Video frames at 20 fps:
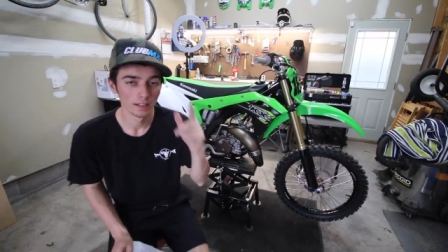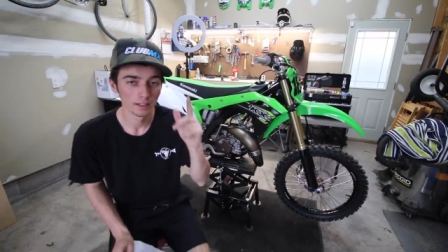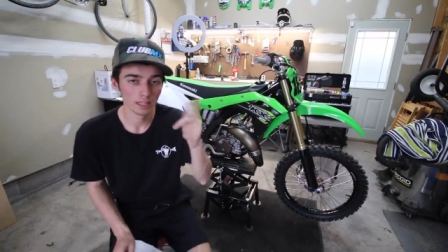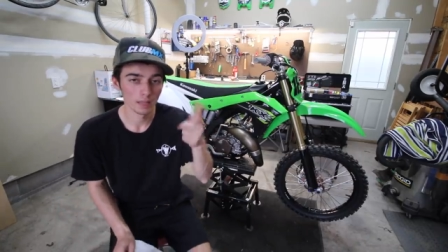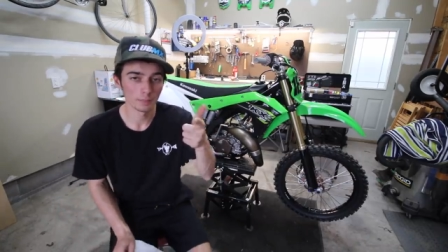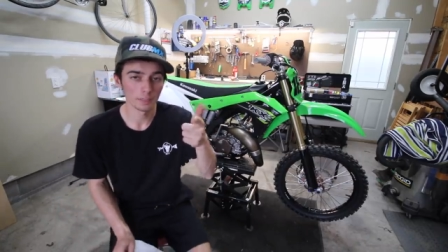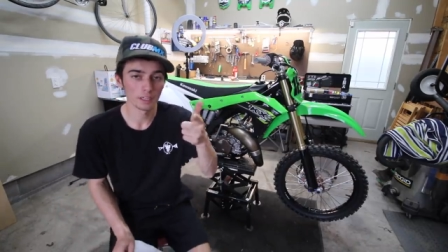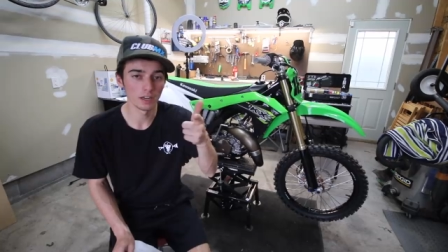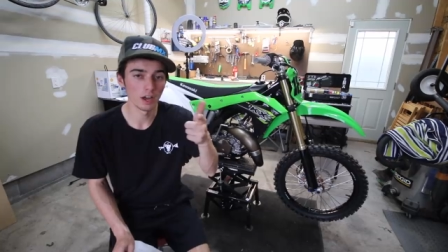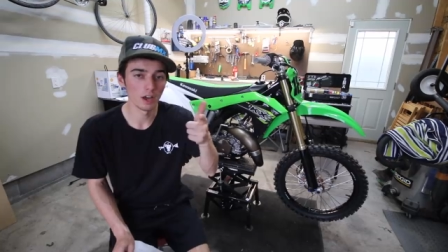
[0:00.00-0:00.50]

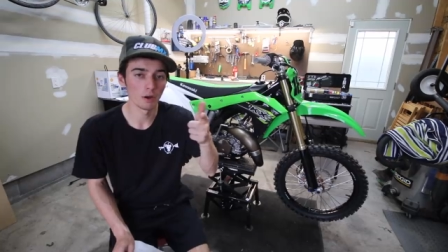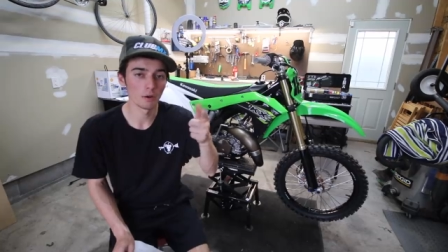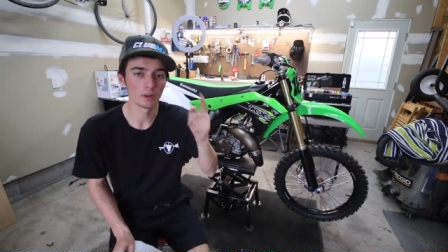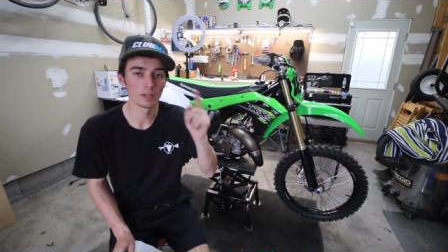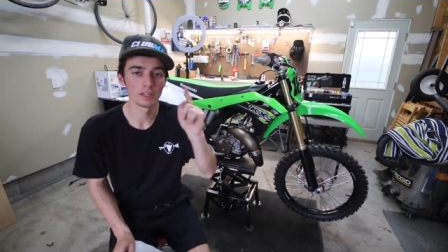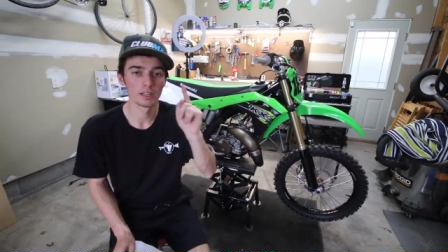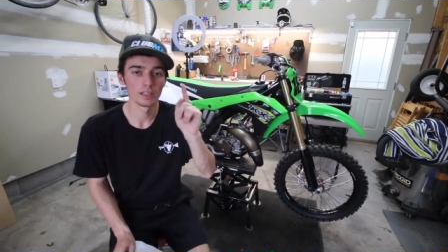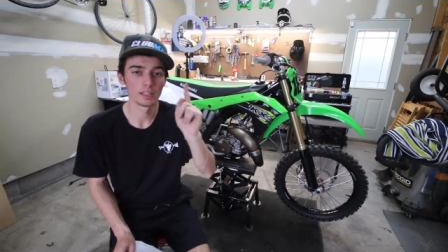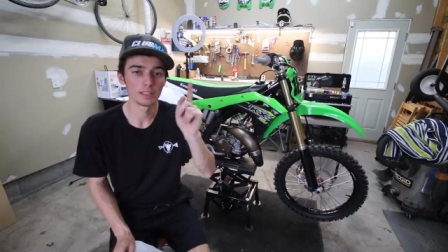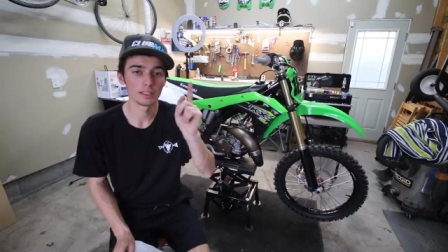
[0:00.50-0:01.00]
let me
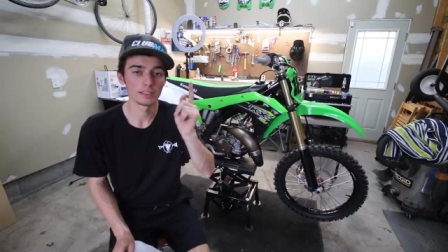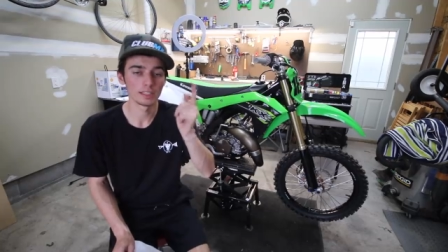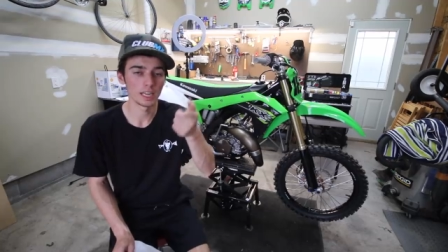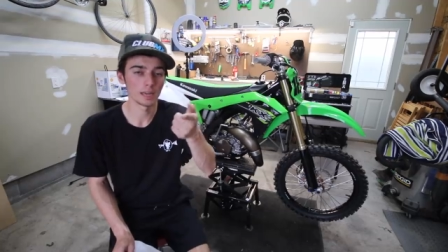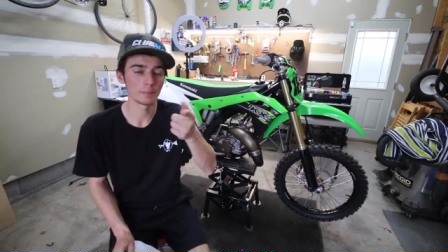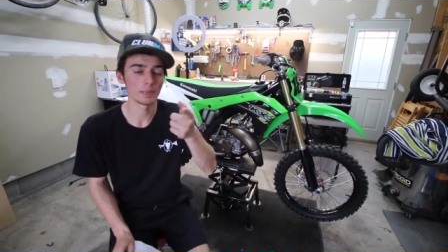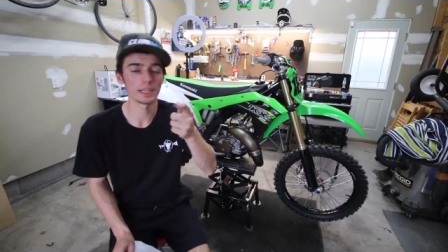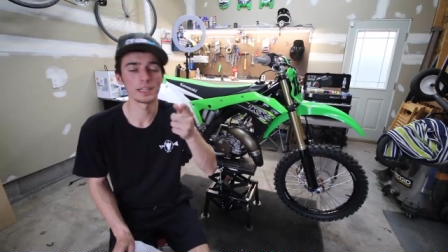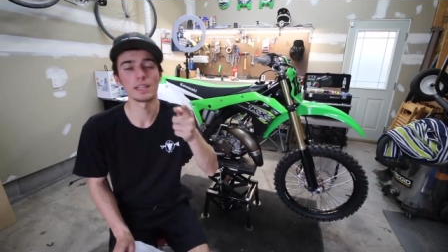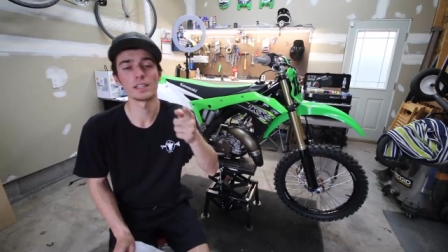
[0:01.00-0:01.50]
know.
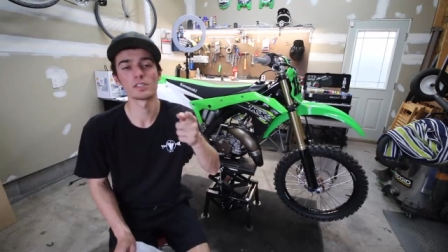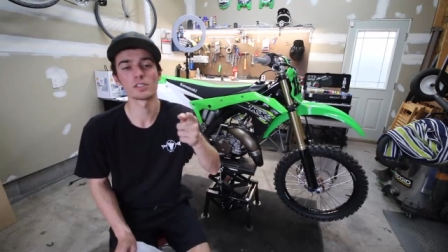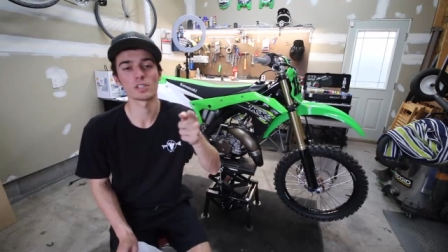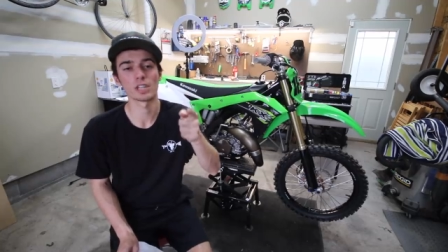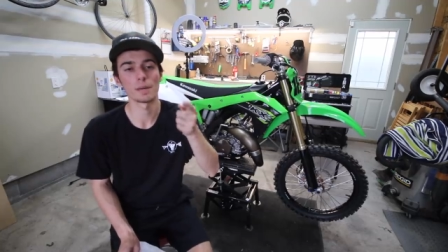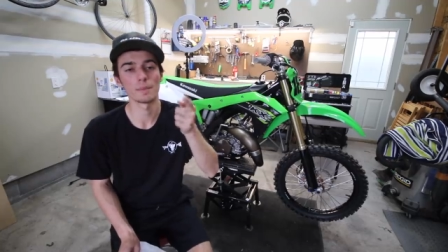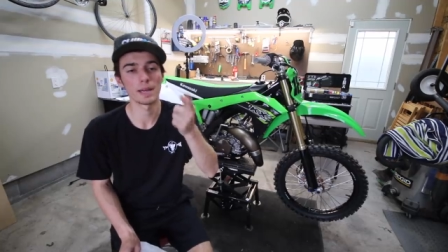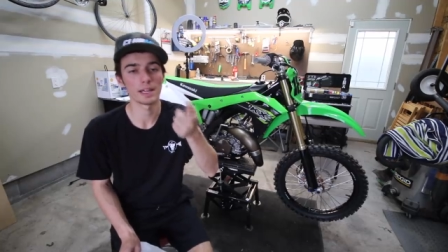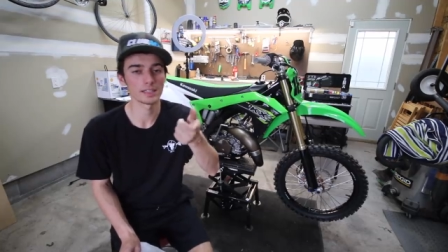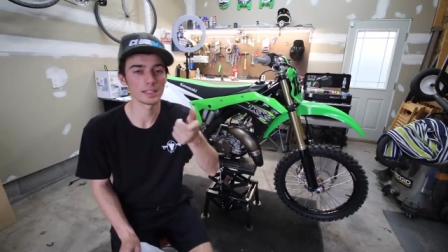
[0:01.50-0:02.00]
DM me on
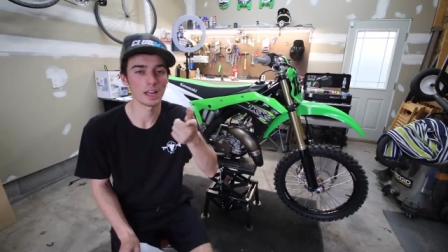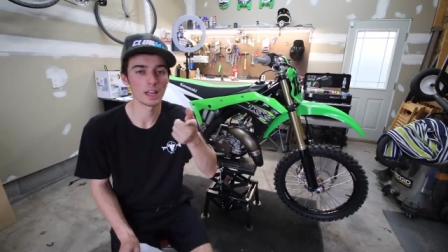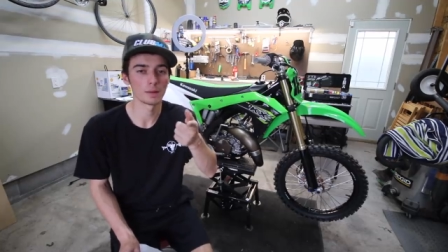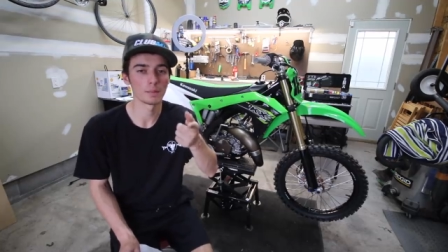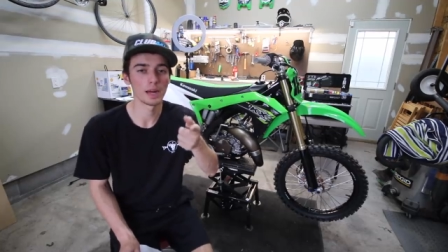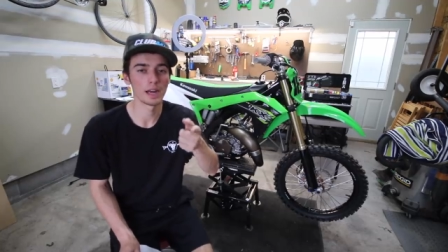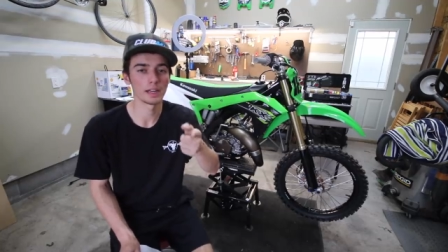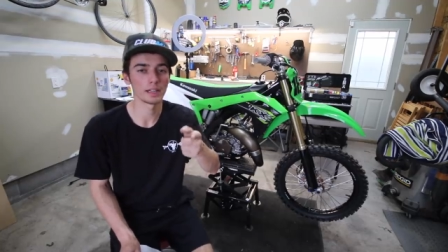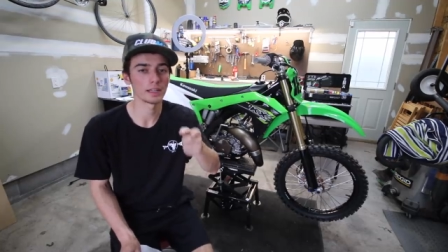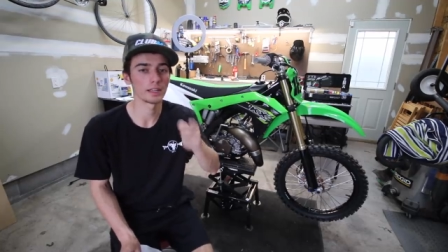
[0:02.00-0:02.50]
Instagram at
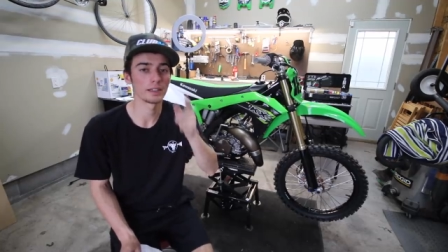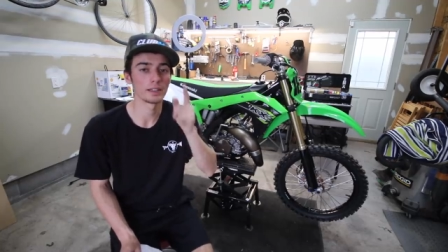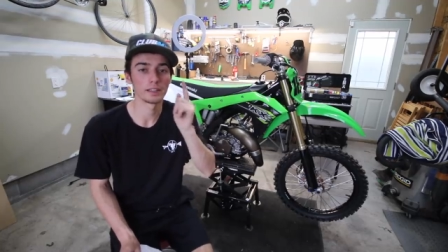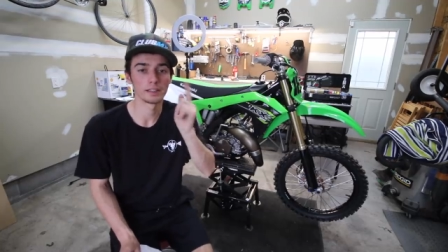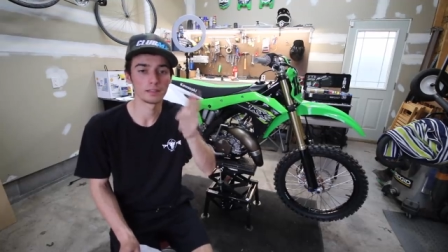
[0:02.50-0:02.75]
Tyler Monagan,